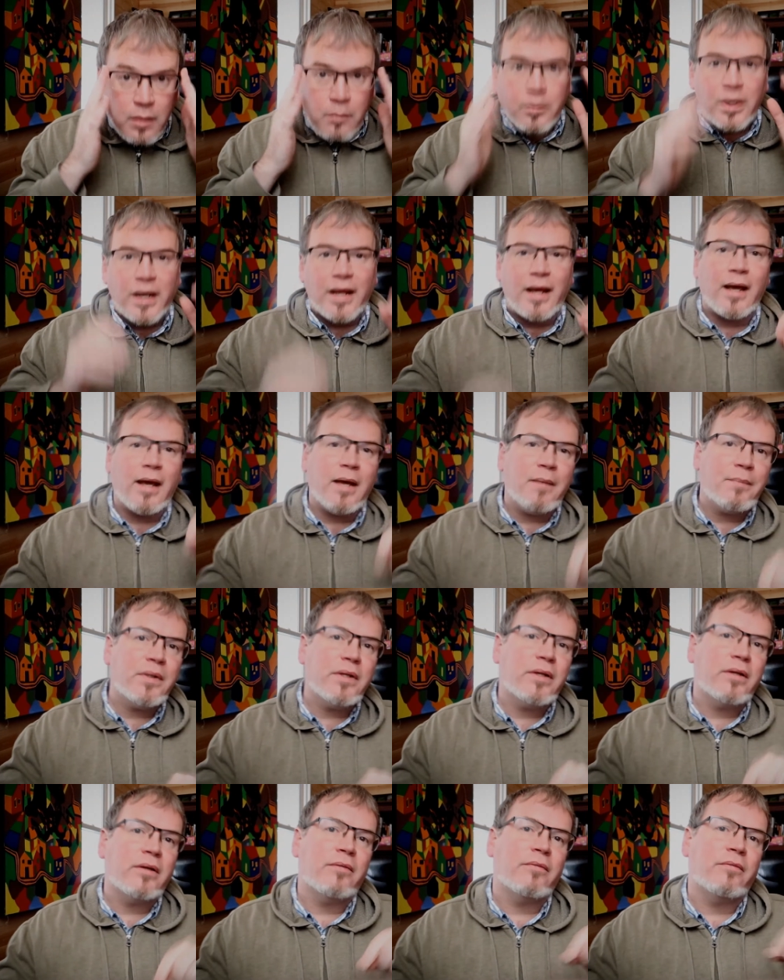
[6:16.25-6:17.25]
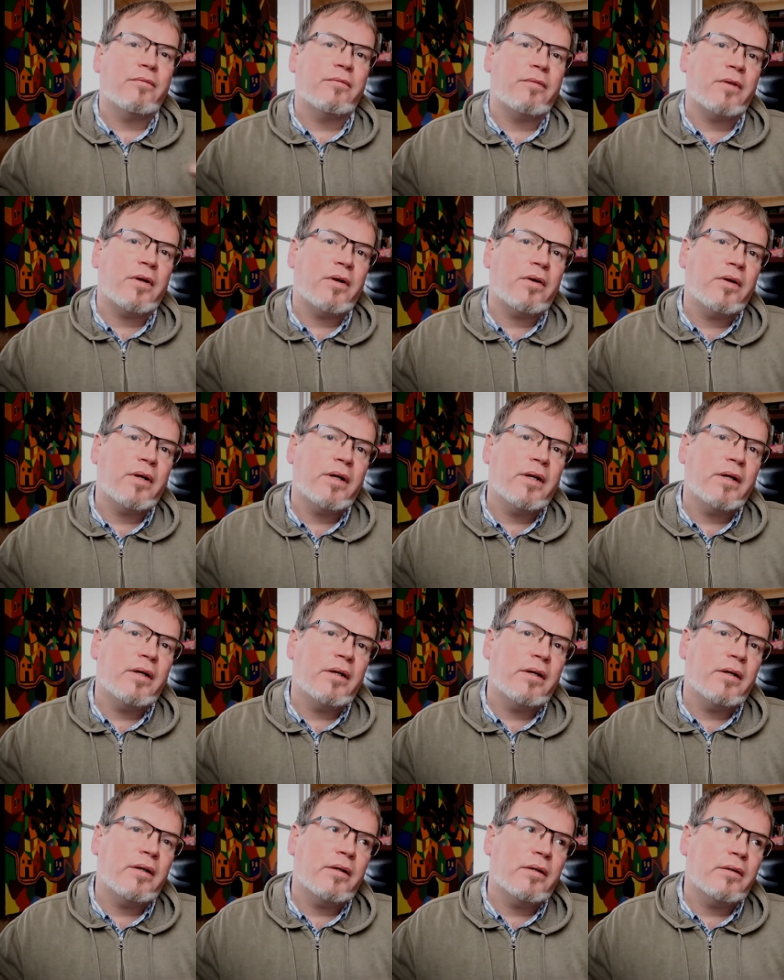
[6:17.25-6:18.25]
But it happened in a
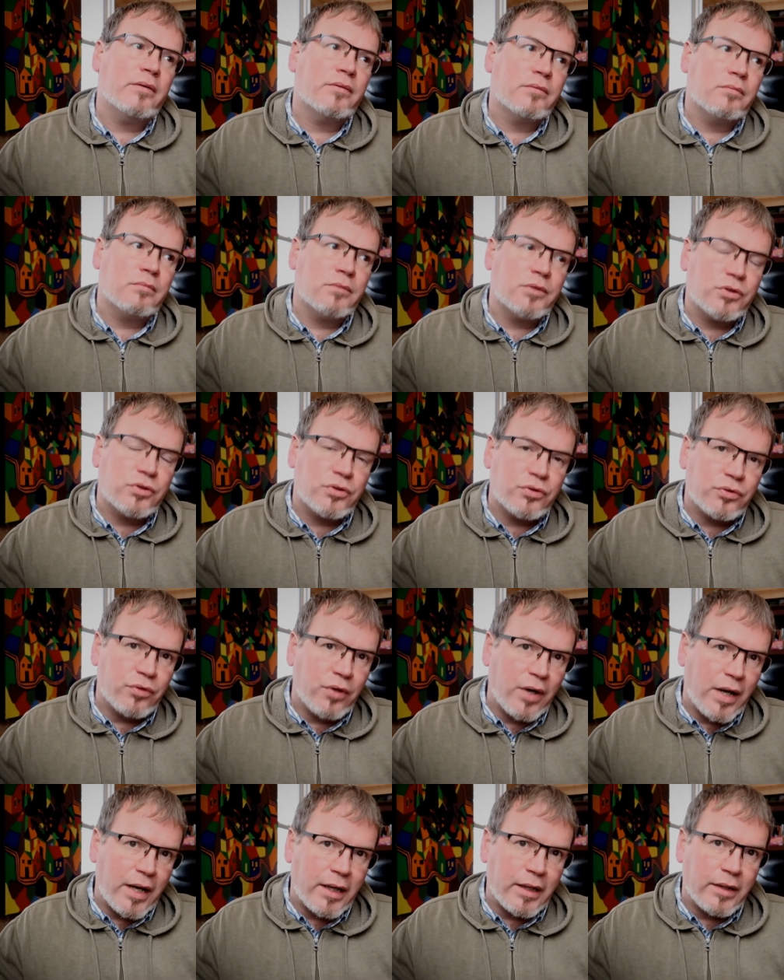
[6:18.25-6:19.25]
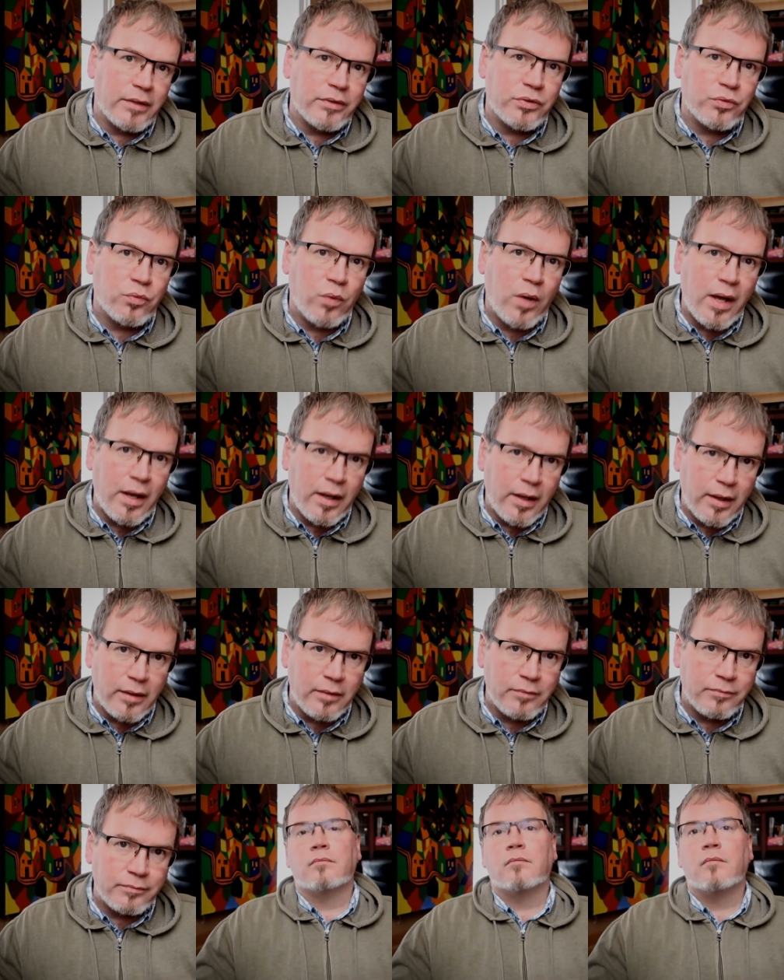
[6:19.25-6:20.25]
very strange way,